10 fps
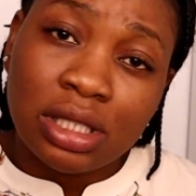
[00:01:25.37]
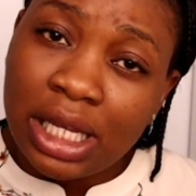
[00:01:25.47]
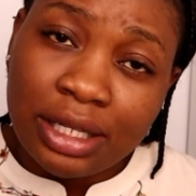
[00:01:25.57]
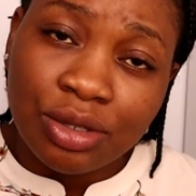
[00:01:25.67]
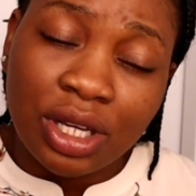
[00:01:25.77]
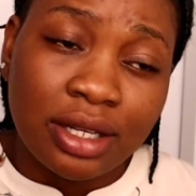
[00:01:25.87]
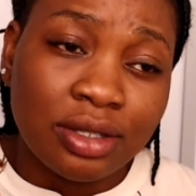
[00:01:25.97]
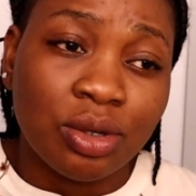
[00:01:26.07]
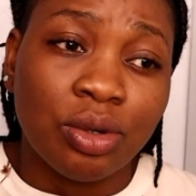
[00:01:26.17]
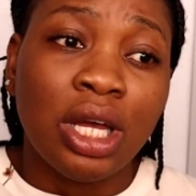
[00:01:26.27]
let you
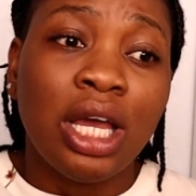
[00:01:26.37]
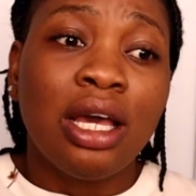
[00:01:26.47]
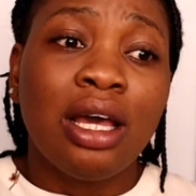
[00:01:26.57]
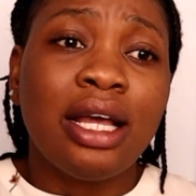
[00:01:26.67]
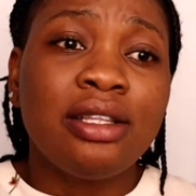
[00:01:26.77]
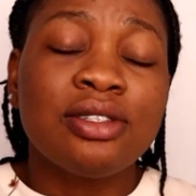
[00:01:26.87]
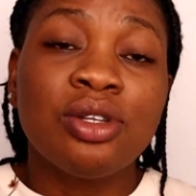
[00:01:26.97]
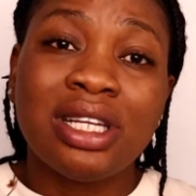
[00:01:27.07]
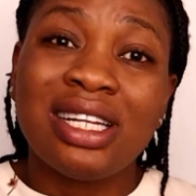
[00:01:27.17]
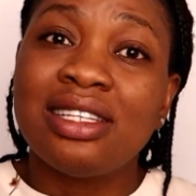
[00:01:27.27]
guys know. And it's
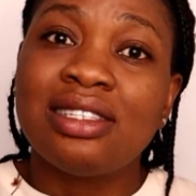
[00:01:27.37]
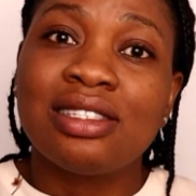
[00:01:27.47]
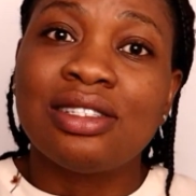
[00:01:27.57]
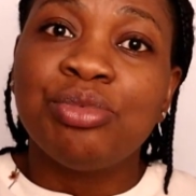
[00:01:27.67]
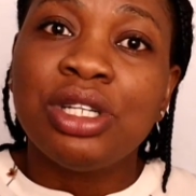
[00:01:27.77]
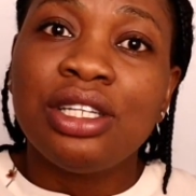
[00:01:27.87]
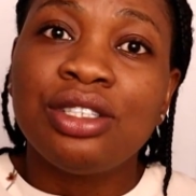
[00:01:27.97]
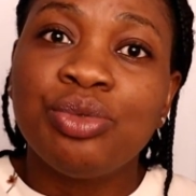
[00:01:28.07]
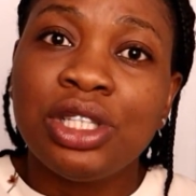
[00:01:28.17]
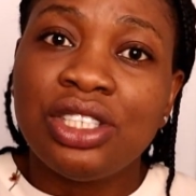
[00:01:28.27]
not that it's
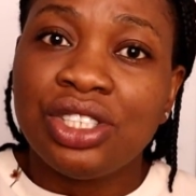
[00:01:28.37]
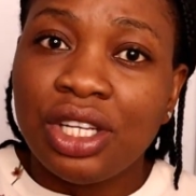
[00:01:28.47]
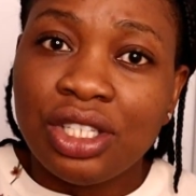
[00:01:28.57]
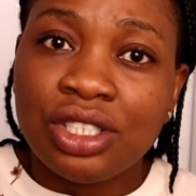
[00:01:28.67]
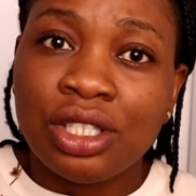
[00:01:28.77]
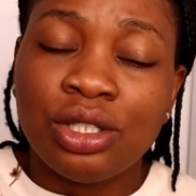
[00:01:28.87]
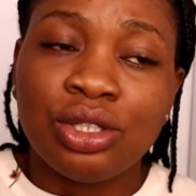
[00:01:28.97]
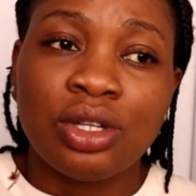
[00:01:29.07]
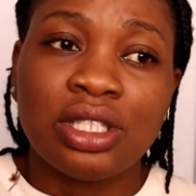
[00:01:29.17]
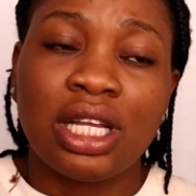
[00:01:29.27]
really changed,
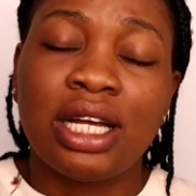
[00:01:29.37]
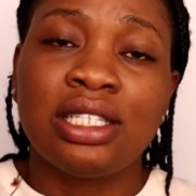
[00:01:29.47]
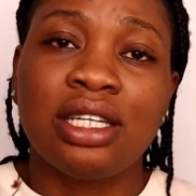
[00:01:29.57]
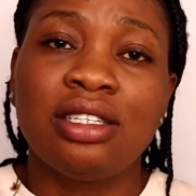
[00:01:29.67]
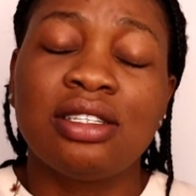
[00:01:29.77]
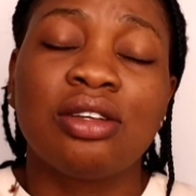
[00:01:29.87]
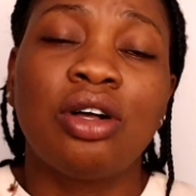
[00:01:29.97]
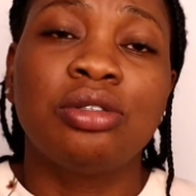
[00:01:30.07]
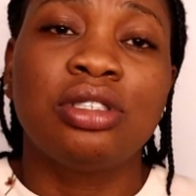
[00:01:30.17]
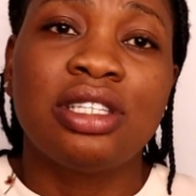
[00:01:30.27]
it's just that it's
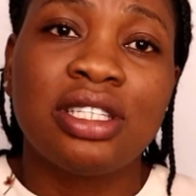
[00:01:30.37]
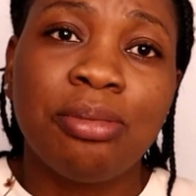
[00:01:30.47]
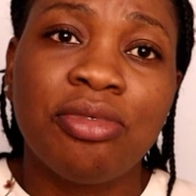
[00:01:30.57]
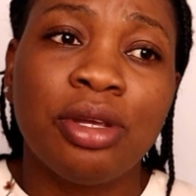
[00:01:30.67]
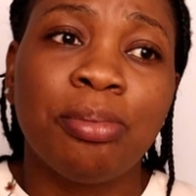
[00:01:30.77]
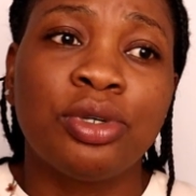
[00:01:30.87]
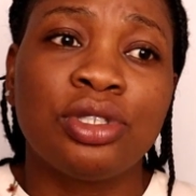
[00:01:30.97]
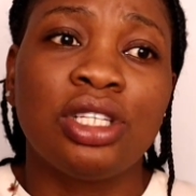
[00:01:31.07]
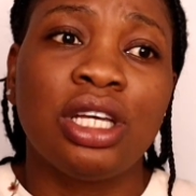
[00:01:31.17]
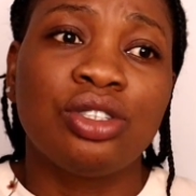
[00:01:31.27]
all the same thing,
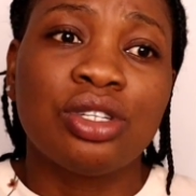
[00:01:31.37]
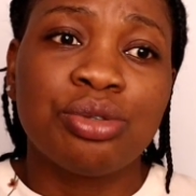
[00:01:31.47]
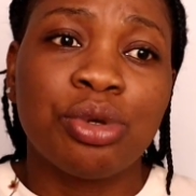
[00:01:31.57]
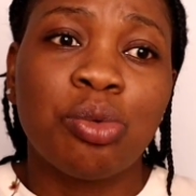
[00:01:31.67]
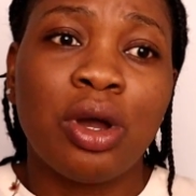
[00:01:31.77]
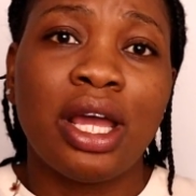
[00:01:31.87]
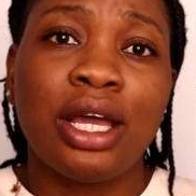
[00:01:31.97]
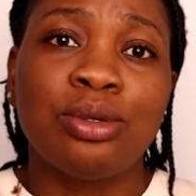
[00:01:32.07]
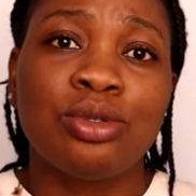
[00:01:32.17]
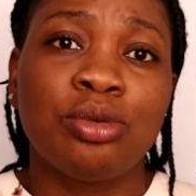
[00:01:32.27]
but they just
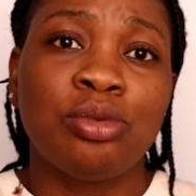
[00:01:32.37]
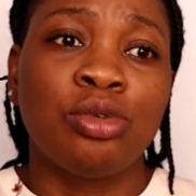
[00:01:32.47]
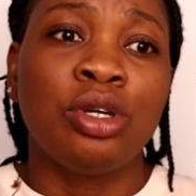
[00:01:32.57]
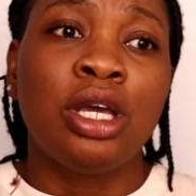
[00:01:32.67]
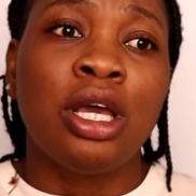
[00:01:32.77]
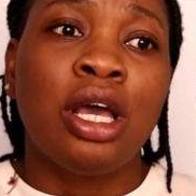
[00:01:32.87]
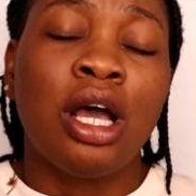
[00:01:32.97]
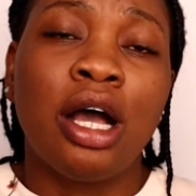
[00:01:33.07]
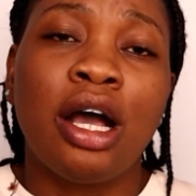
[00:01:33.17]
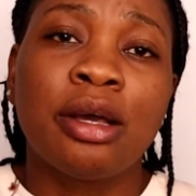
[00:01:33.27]
require you to
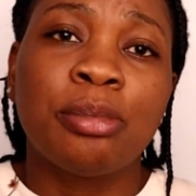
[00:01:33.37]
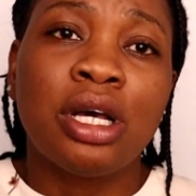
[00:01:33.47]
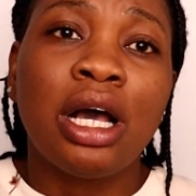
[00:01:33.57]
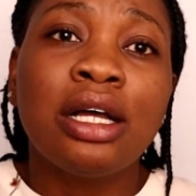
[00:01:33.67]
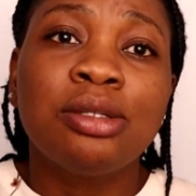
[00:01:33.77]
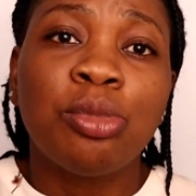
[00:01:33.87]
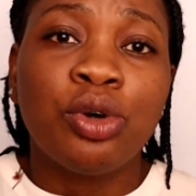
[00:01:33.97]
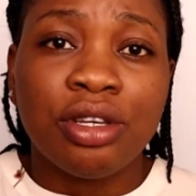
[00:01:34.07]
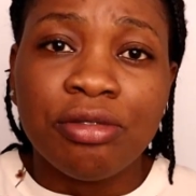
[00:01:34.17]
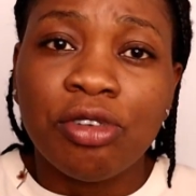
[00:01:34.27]
add
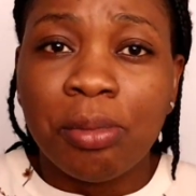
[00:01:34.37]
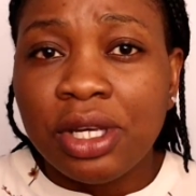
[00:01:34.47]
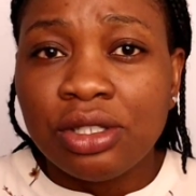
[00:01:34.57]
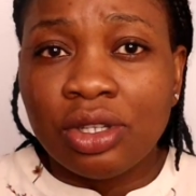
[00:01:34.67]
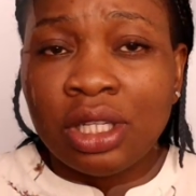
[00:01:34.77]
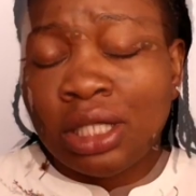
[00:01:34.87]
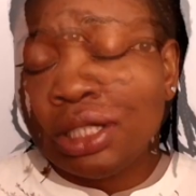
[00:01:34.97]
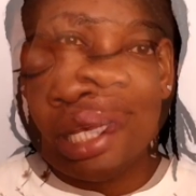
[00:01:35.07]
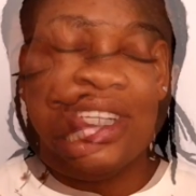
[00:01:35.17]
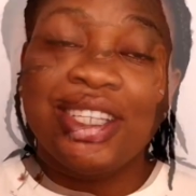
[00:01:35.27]
more information.
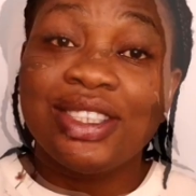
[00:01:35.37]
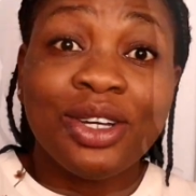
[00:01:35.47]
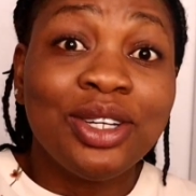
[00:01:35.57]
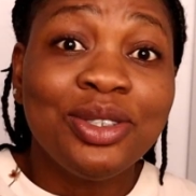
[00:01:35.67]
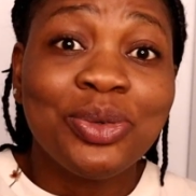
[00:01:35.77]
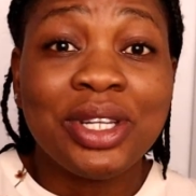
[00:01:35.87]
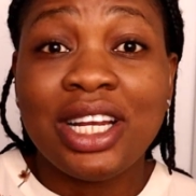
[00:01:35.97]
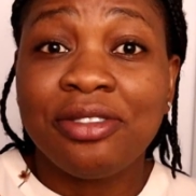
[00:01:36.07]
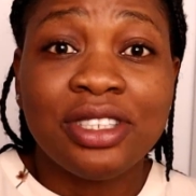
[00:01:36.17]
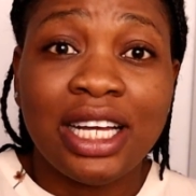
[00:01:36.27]
And so
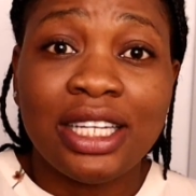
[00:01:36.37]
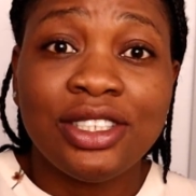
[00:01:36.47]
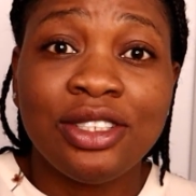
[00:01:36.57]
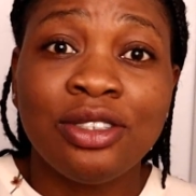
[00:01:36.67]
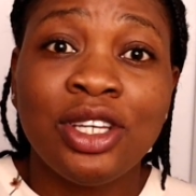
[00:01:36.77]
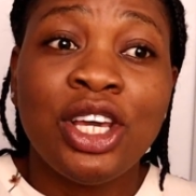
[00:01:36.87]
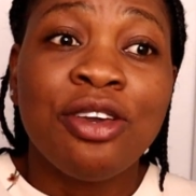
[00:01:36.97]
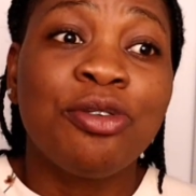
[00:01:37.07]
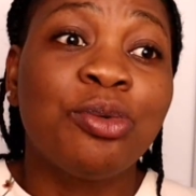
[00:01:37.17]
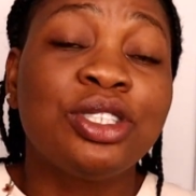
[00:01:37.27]
without further ado,
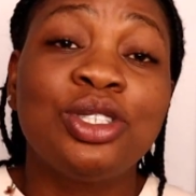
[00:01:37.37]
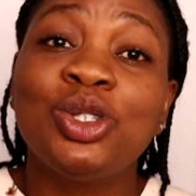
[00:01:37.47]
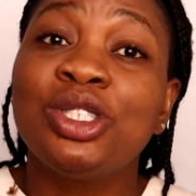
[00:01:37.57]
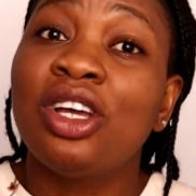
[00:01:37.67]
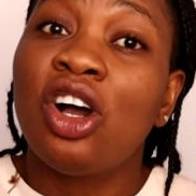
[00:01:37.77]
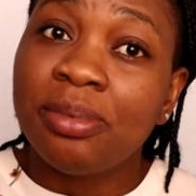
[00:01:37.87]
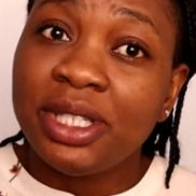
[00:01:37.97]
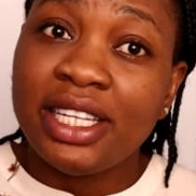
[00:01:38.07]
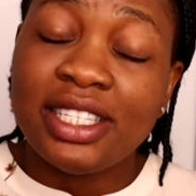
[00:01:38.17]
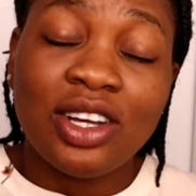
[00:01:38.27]
if you want to know the
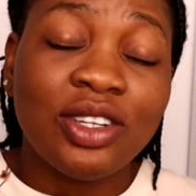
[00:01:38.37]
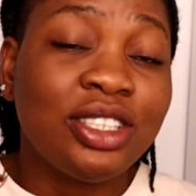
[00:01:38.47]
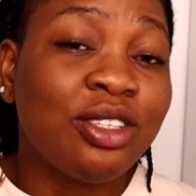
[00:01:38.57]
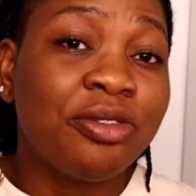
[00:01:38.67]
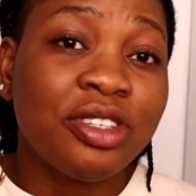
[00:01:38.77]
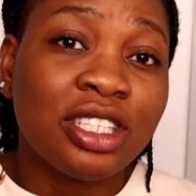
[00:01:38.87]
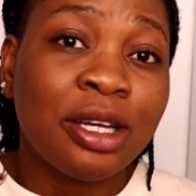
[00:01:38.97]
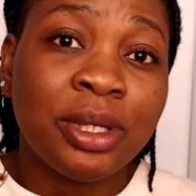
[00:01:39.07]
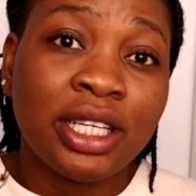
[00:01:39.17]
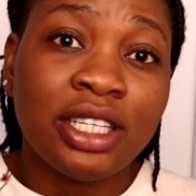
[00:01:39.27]
update on your visa
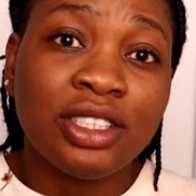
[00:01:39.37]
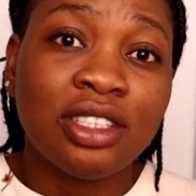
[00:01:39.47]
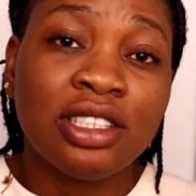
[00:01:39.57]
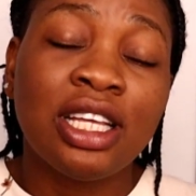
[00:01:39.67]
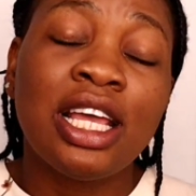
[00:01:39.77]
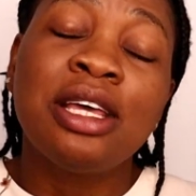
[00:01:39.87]
applications,